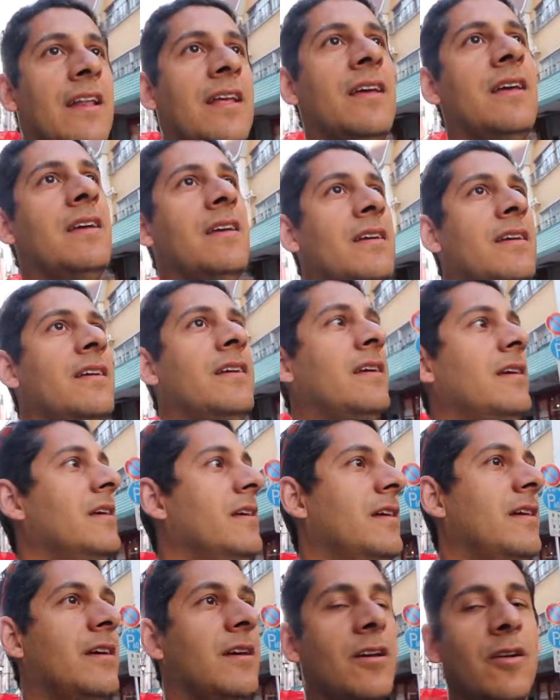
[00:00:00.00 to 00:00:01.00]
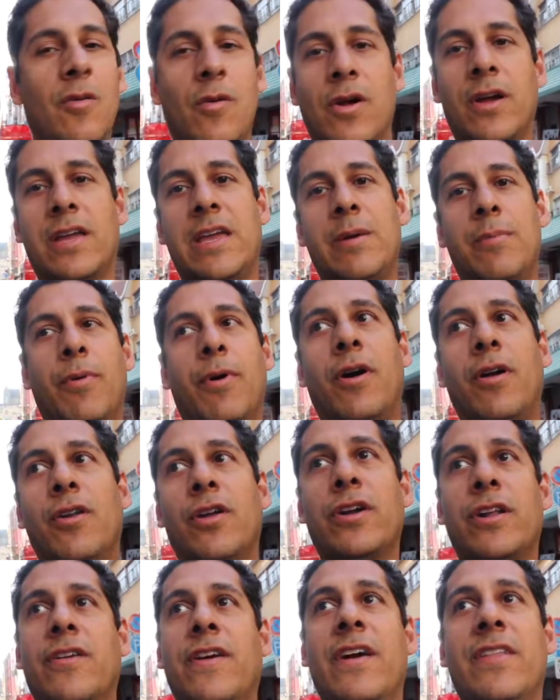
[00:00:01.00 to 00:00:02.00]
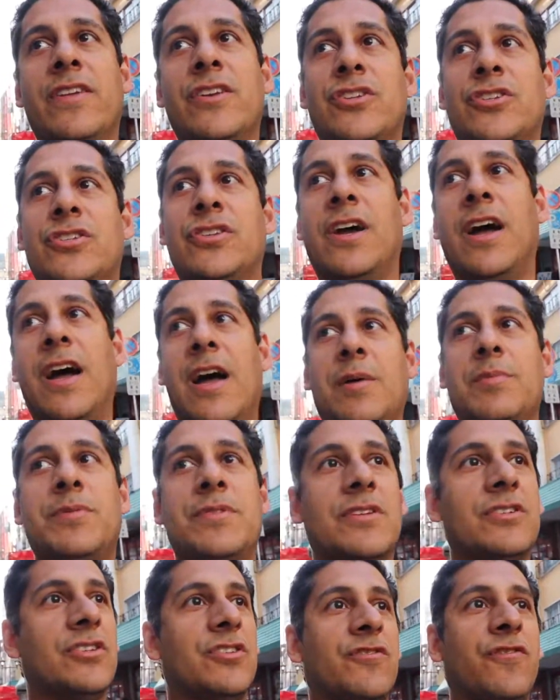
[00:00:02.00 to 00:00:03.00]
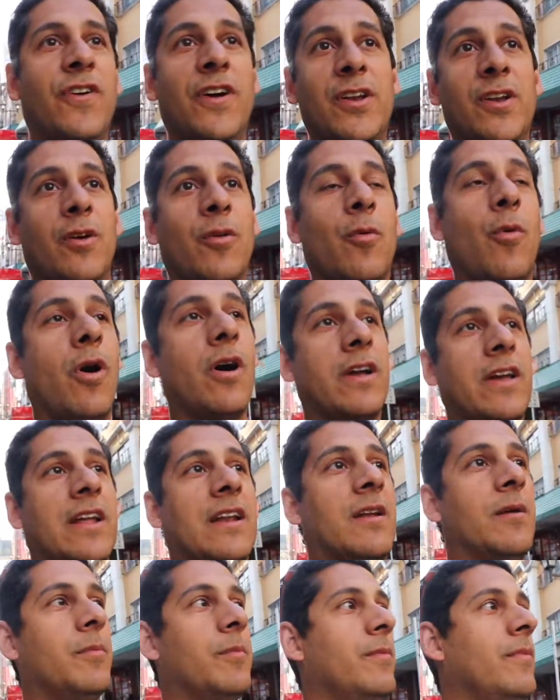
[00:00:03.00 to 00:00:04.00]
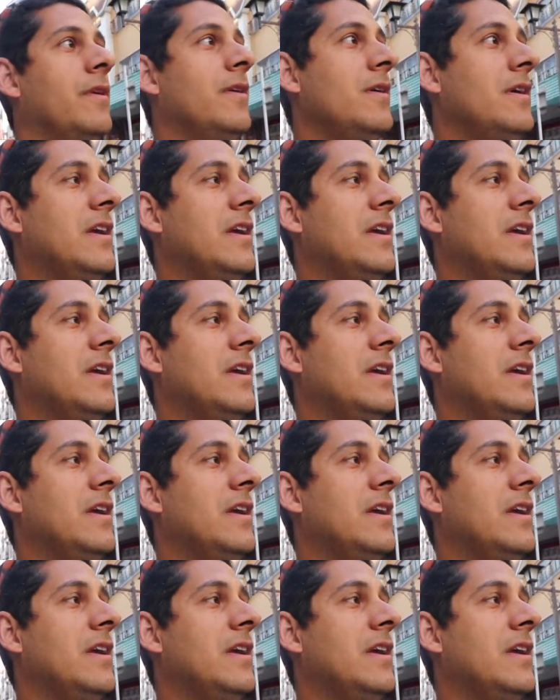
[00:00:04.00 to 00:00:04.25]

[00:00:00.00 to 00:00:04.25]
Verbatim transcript: And we're gonna keep on looking around these shops. It's just fun to walk in them.